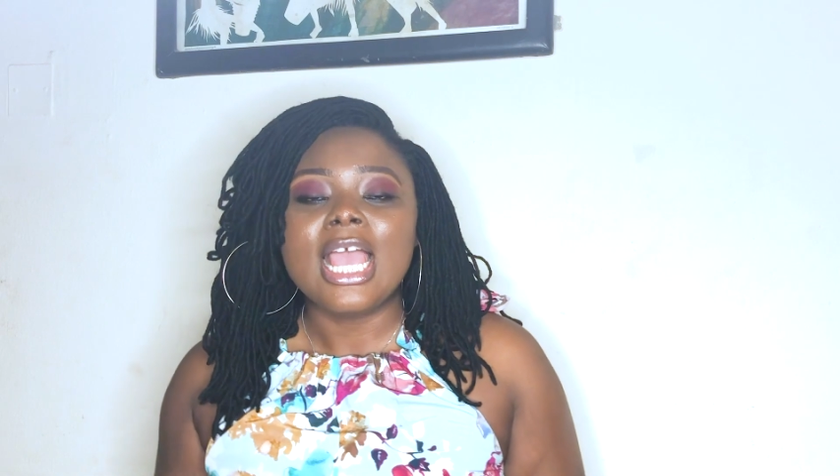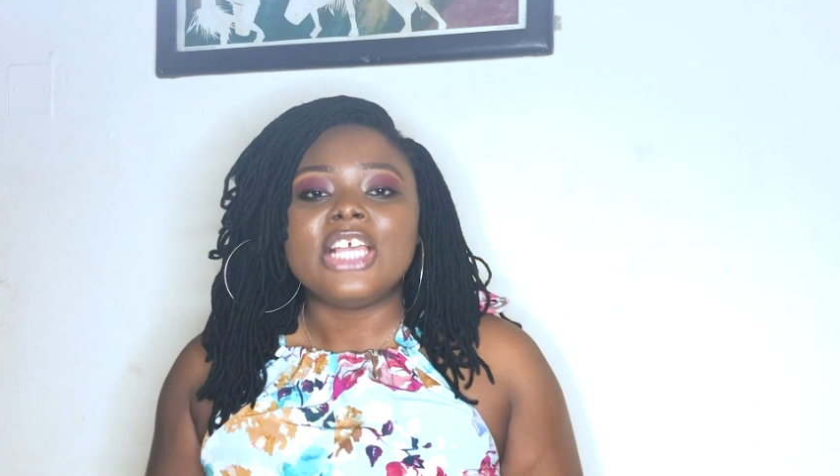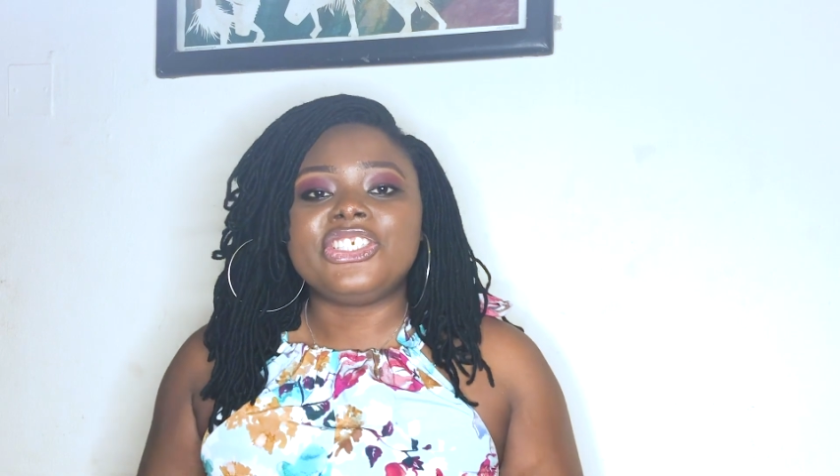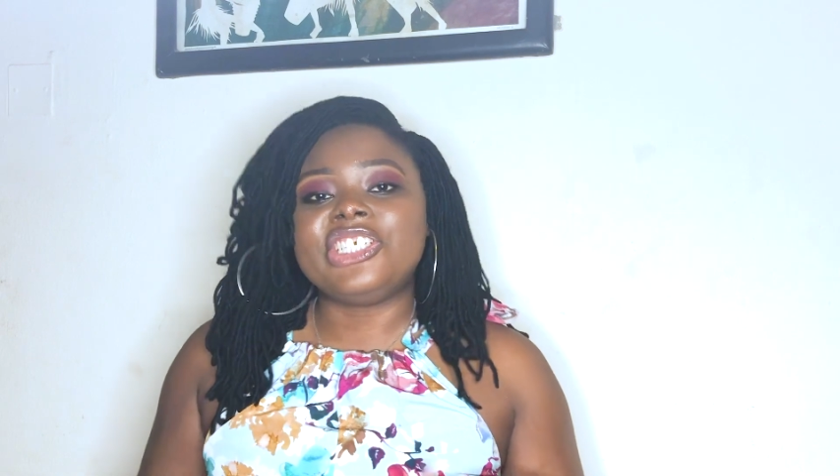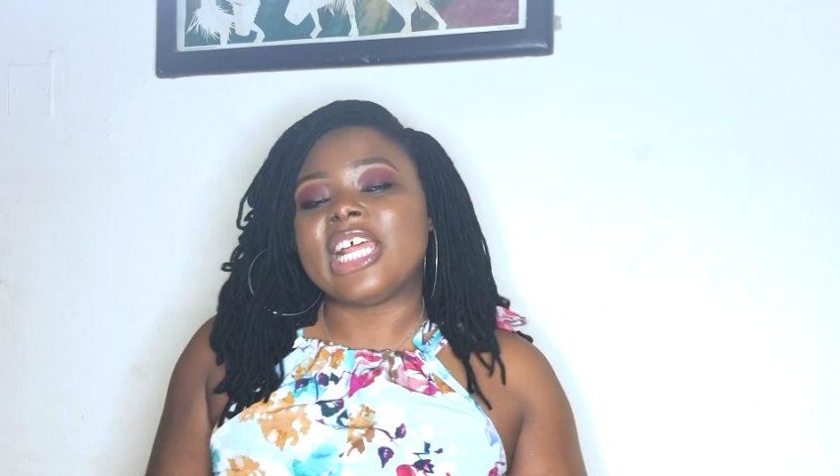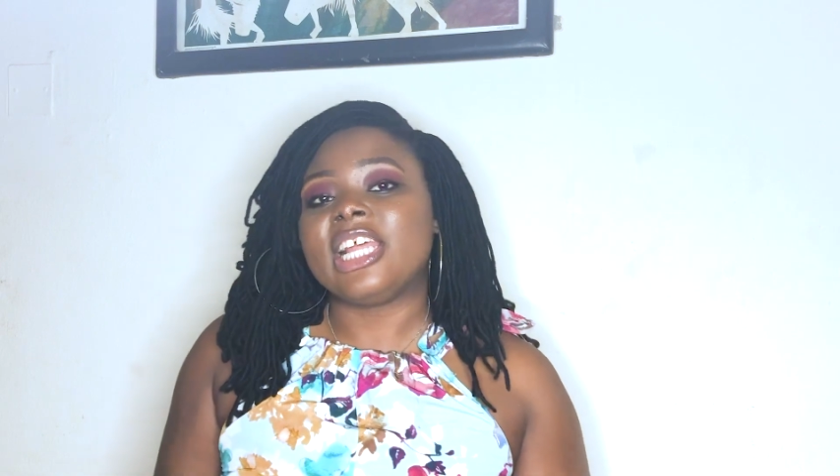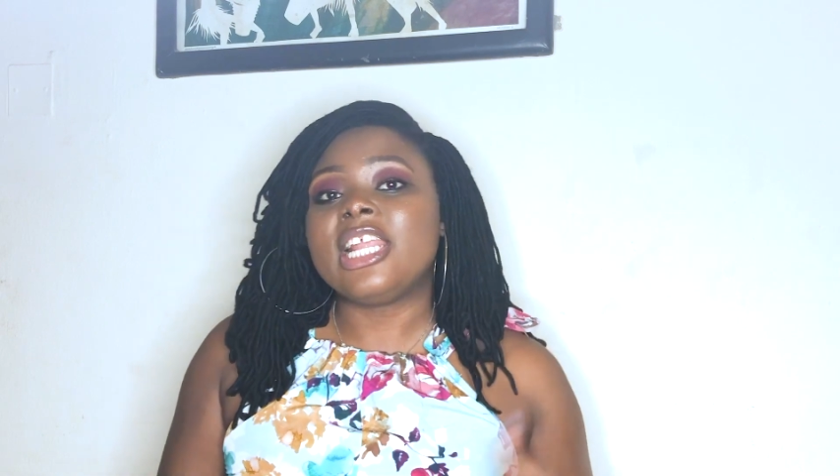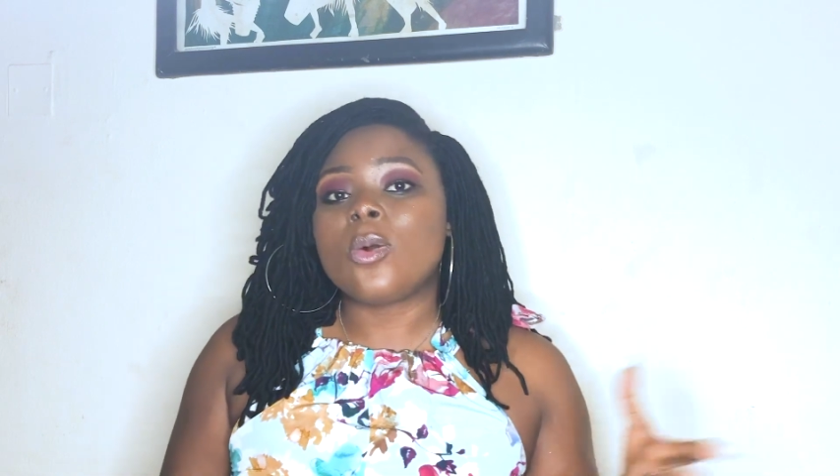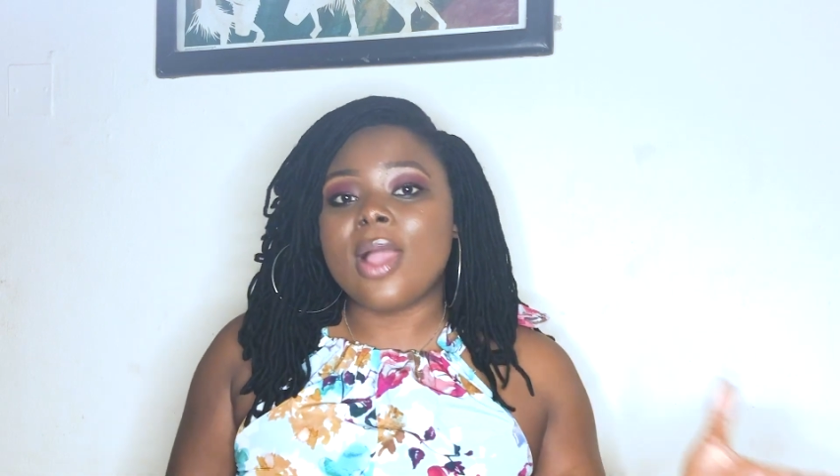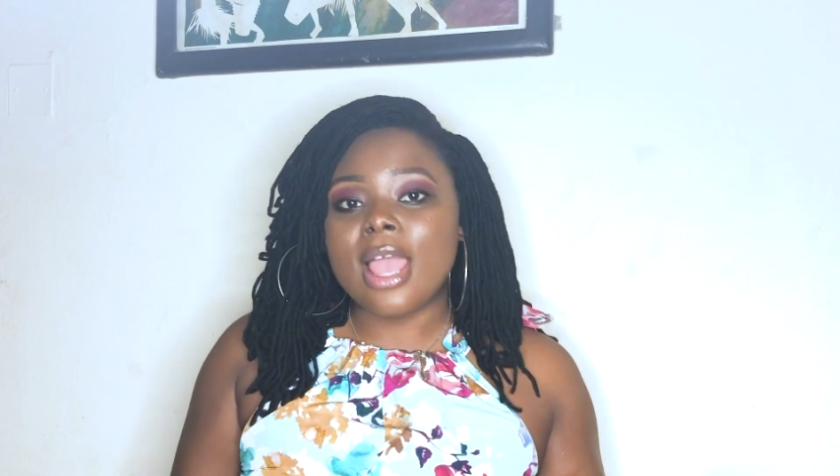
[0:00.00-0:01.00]
She
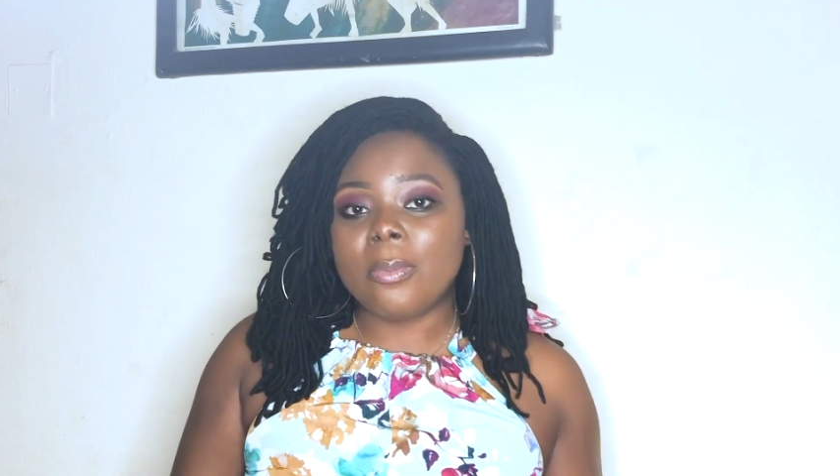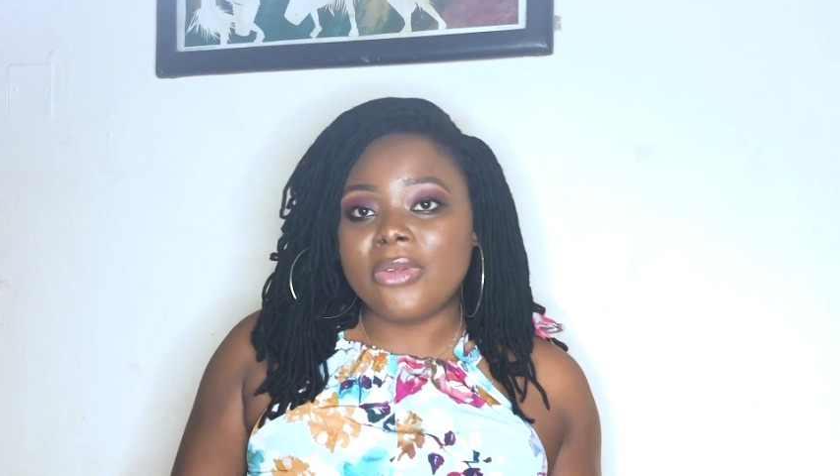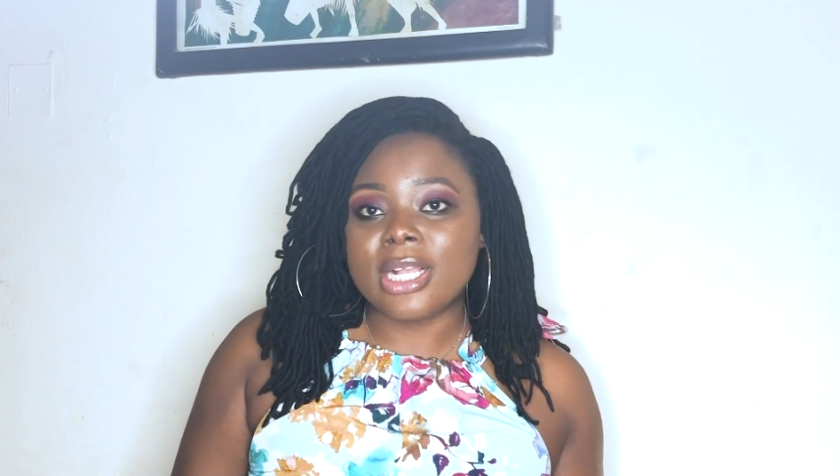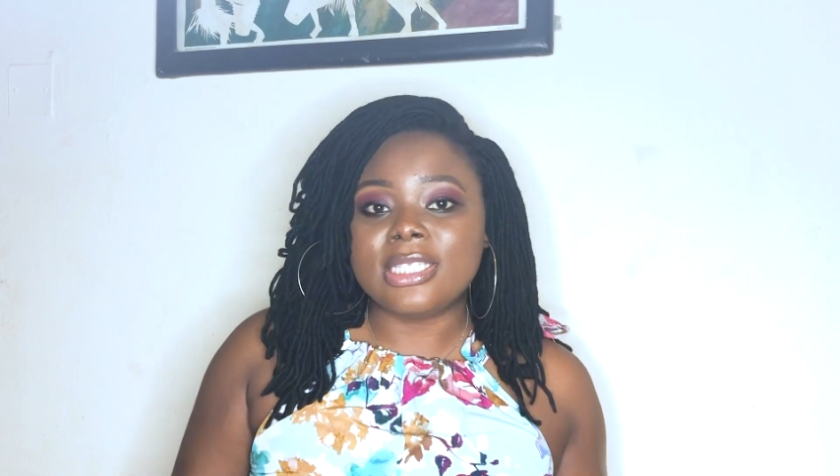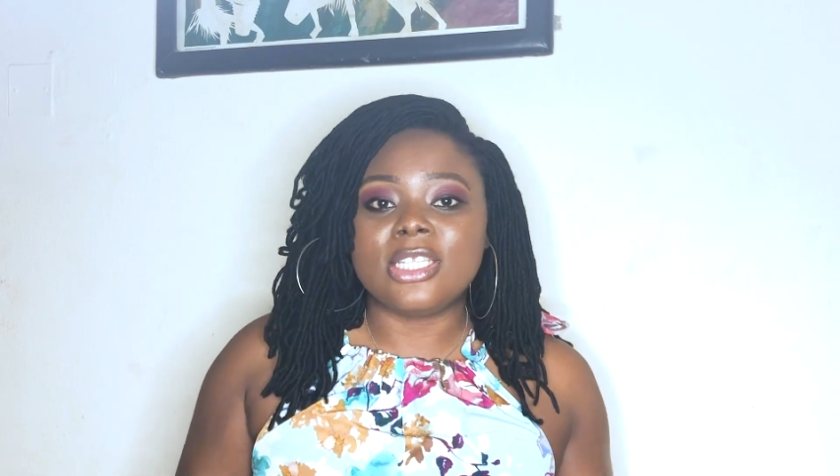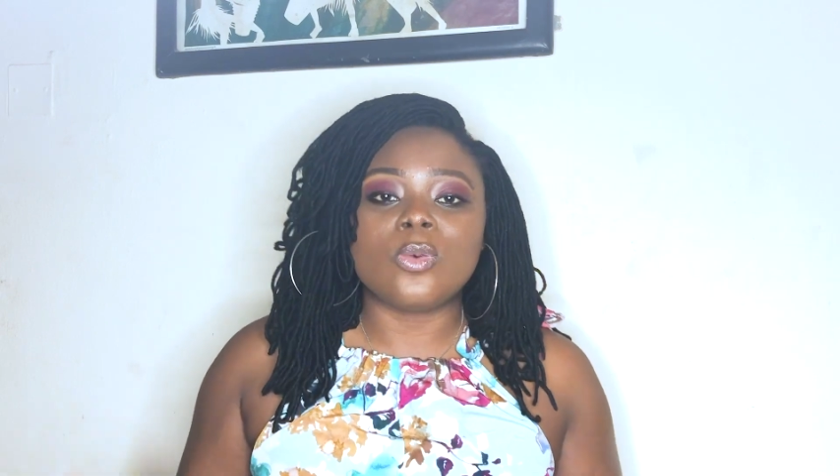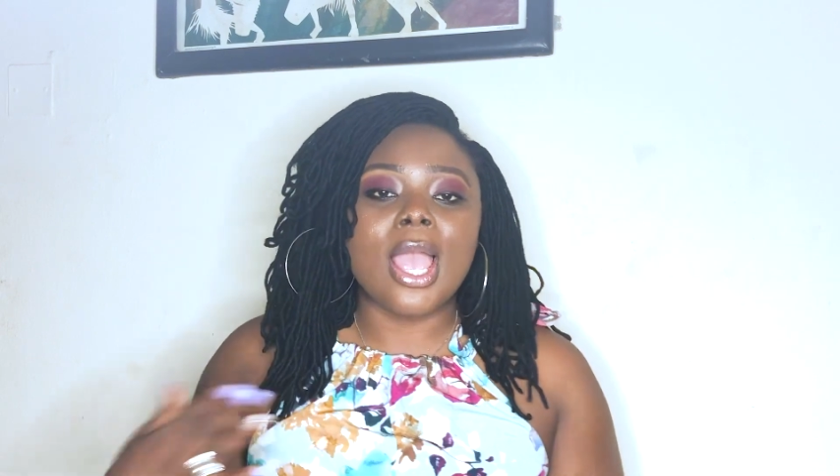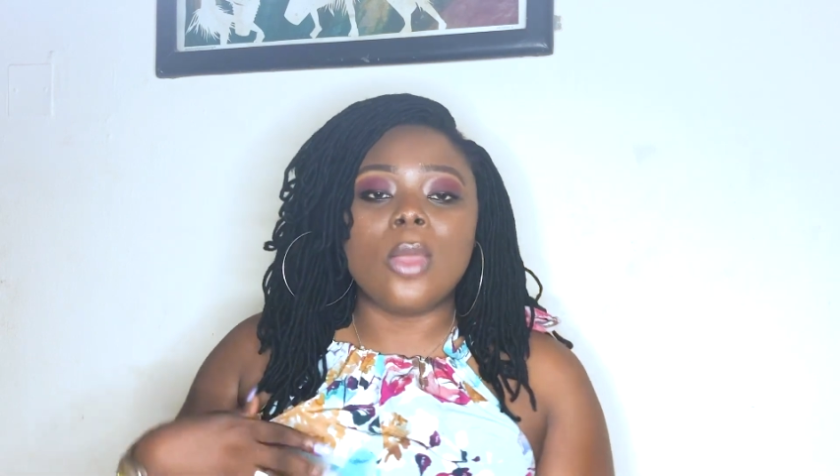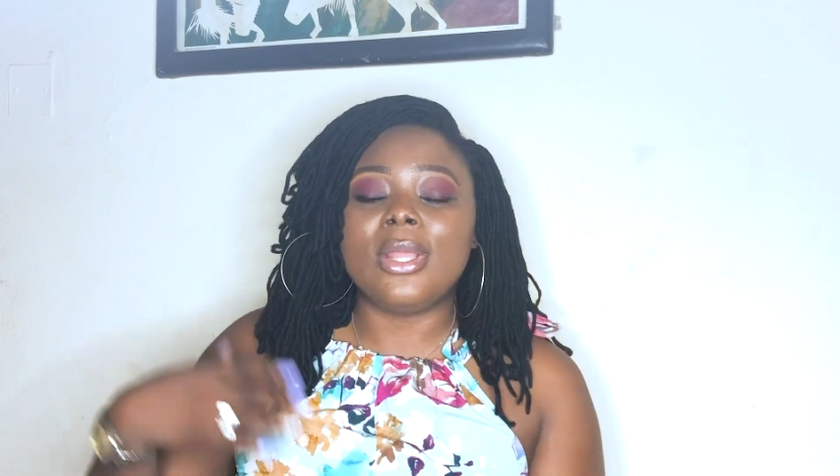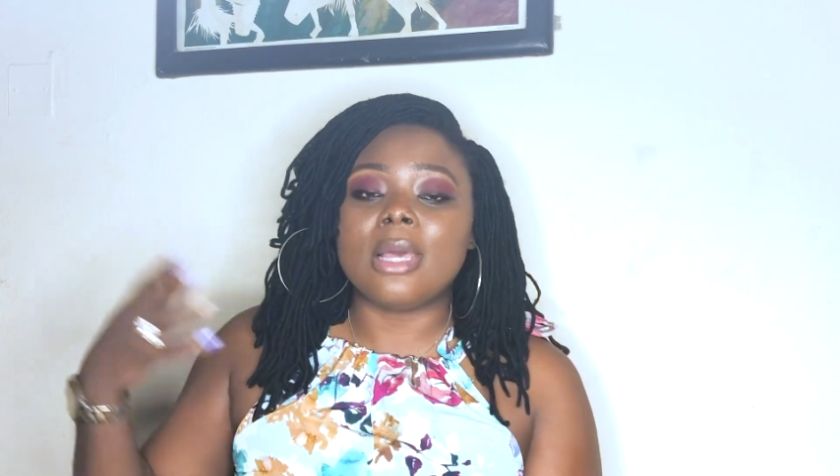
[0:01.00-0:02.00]
attended choir practice while
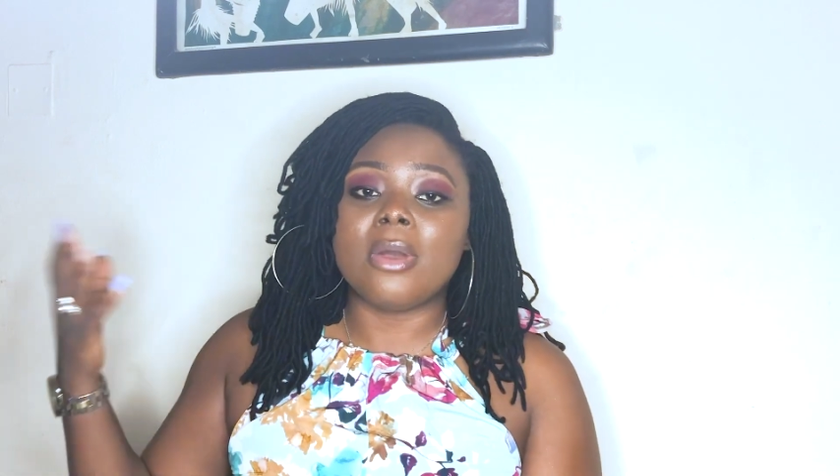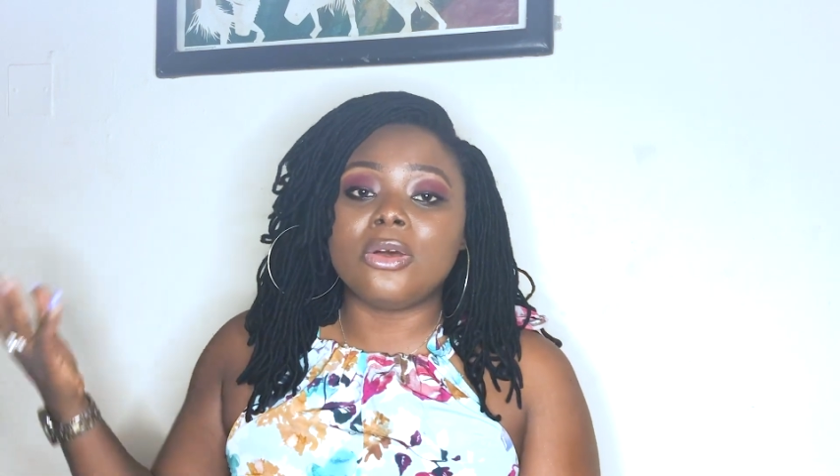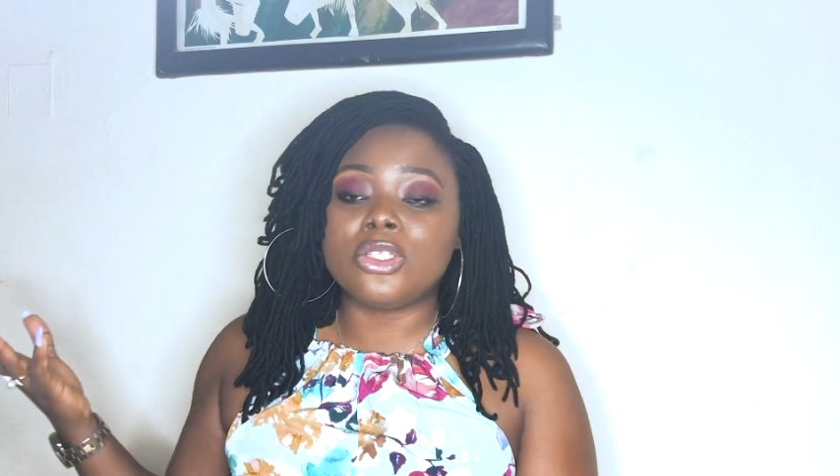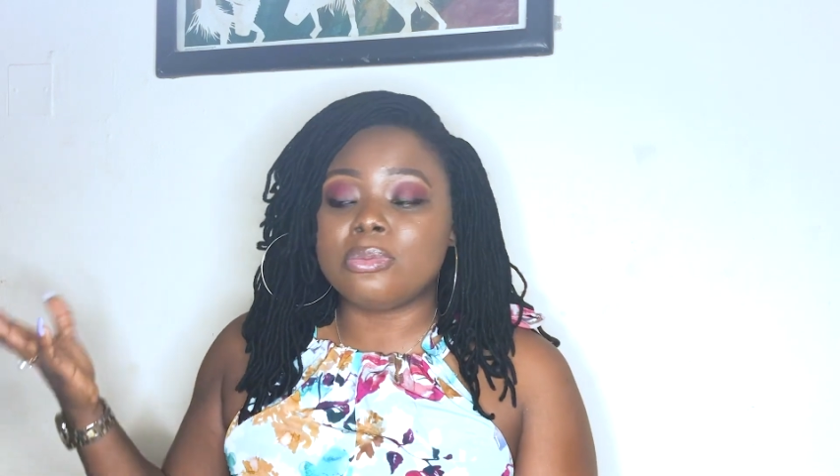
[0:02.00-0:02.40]
I went about